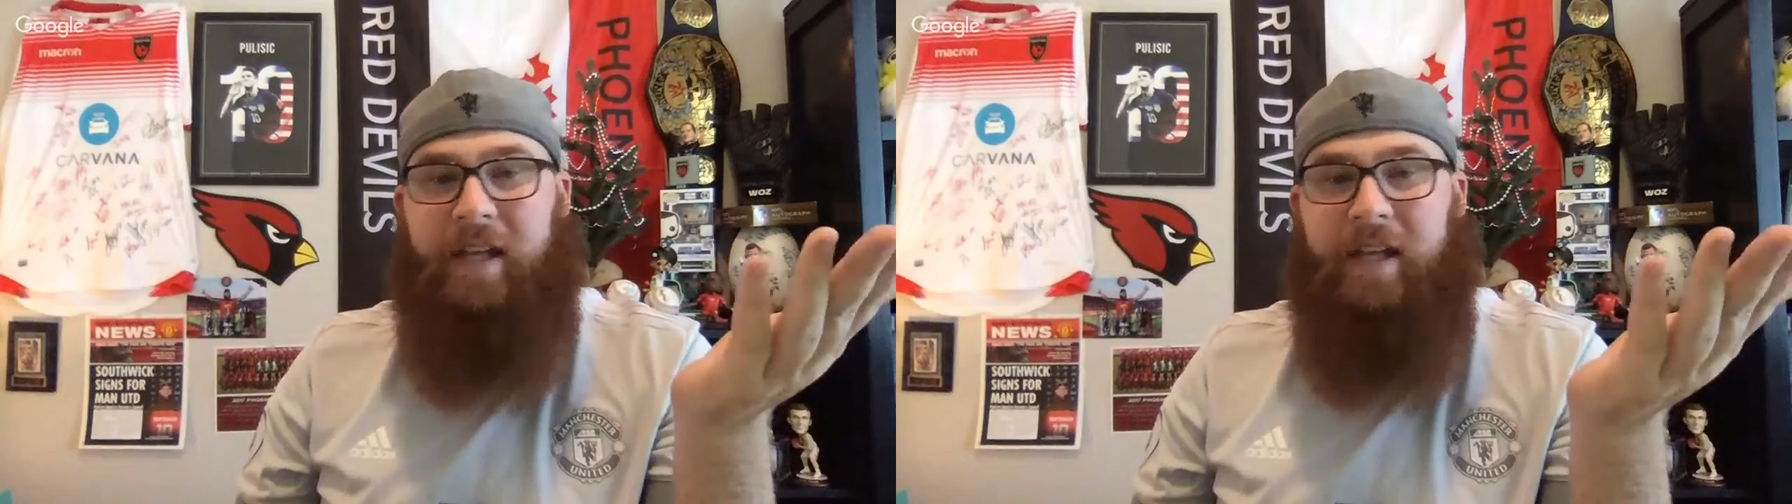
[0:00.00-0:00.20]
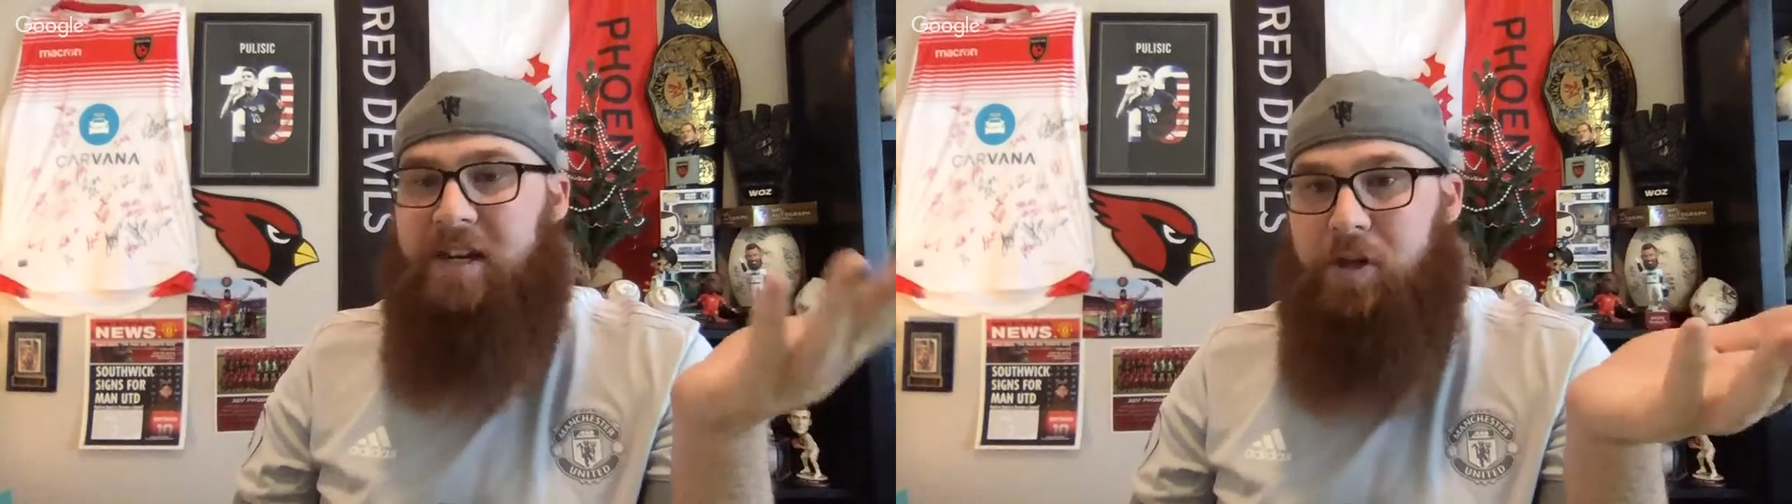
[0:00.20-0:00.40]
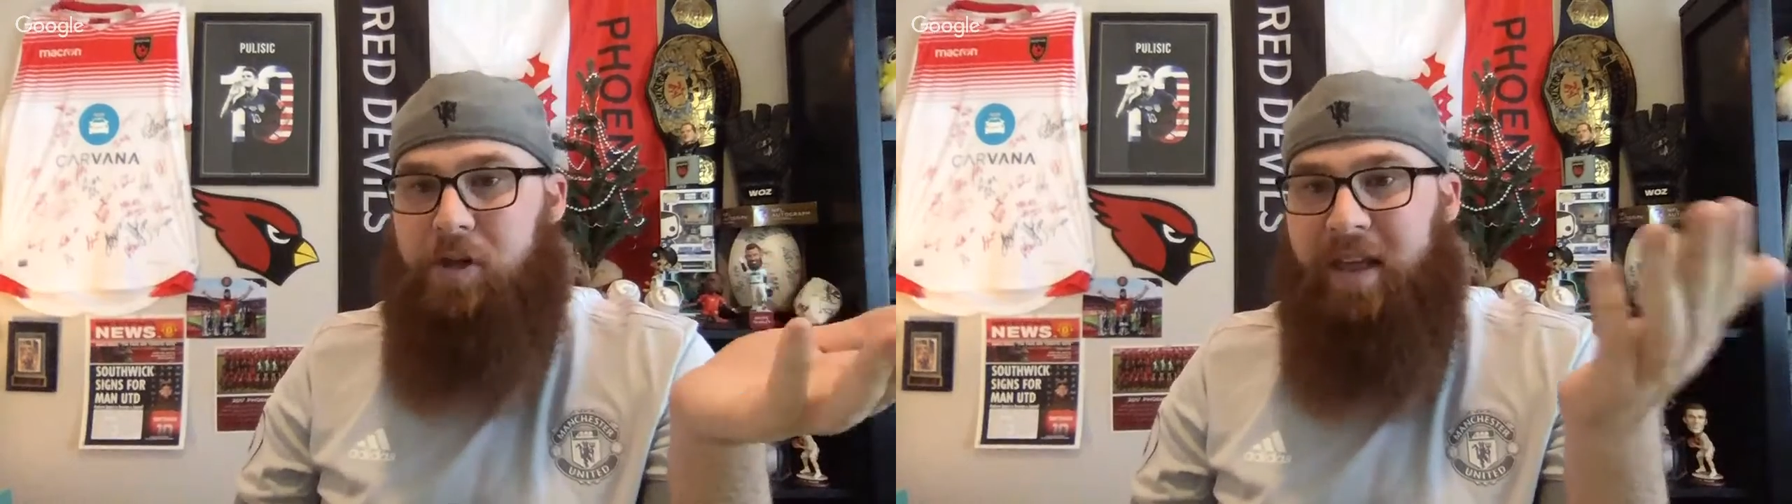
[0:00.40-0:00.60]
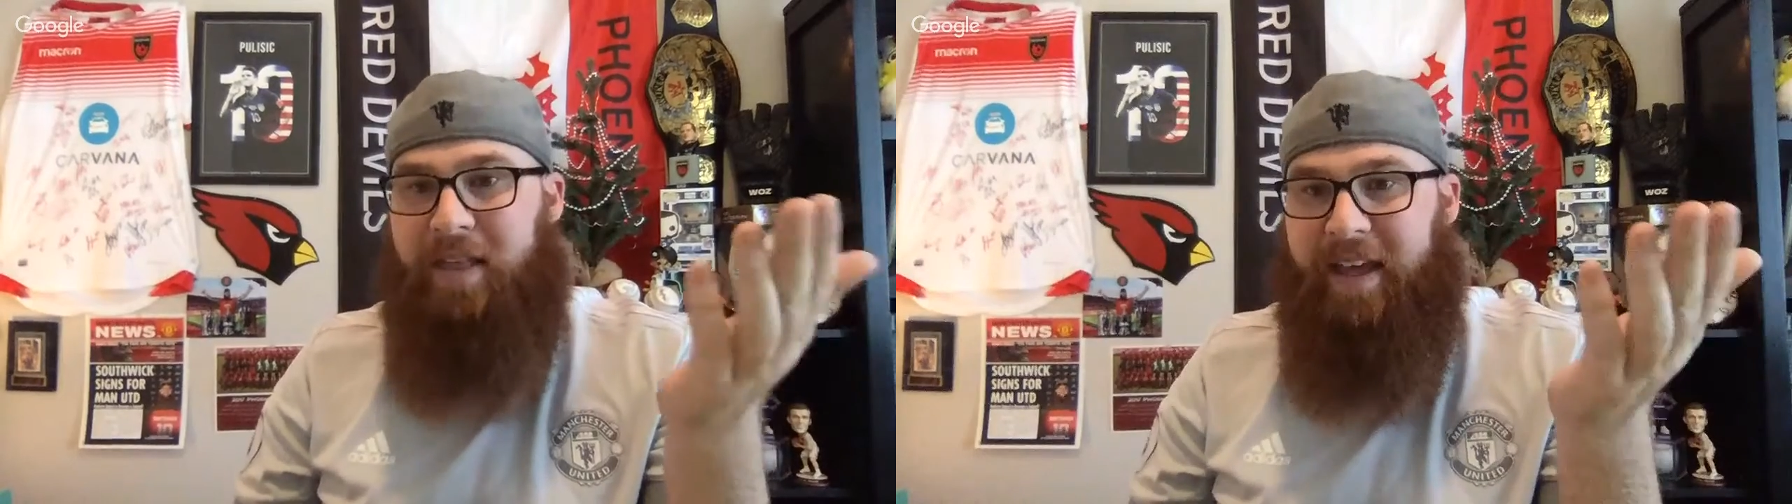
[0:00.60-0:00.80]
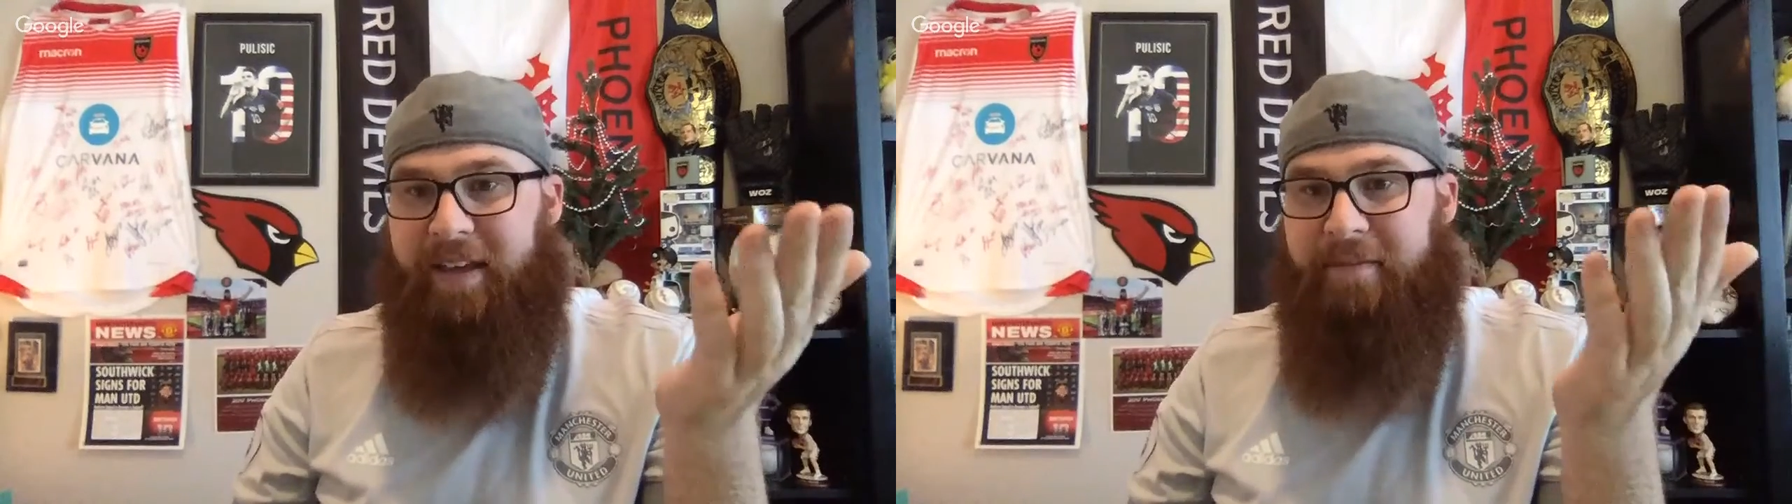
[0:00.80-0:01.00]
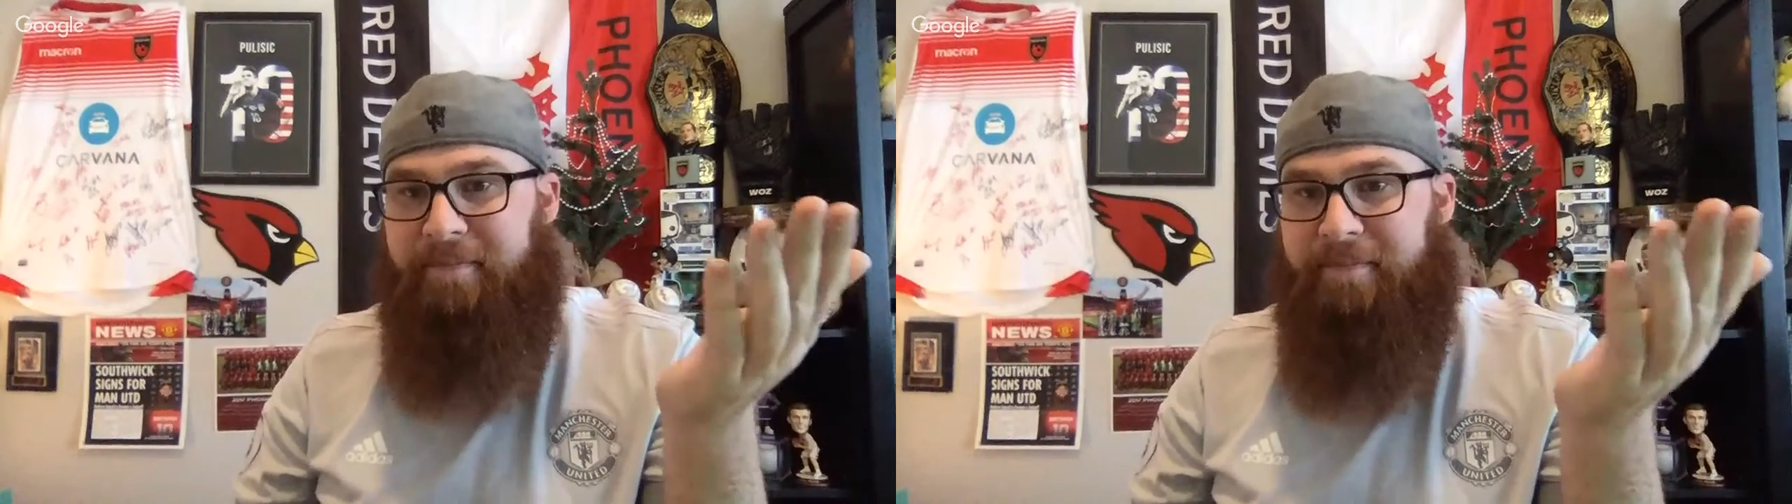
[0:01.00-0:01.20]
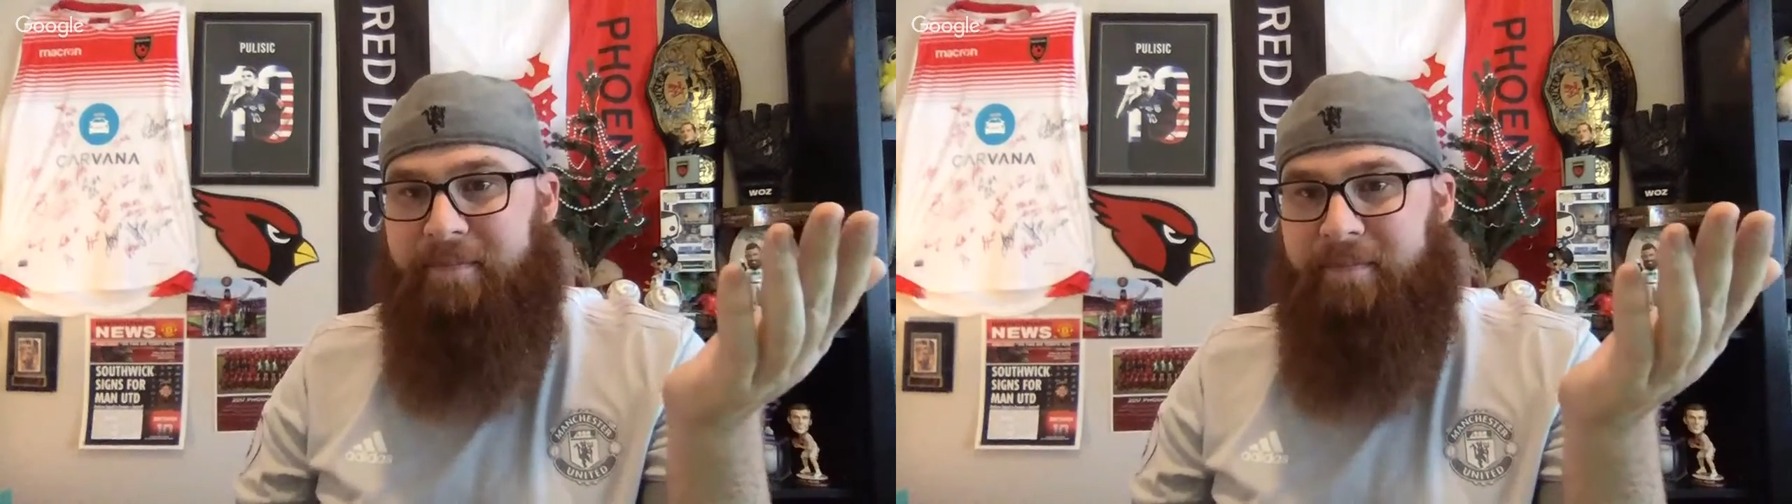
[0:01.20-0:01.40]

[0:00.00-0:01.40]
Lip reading: He didn't do anything.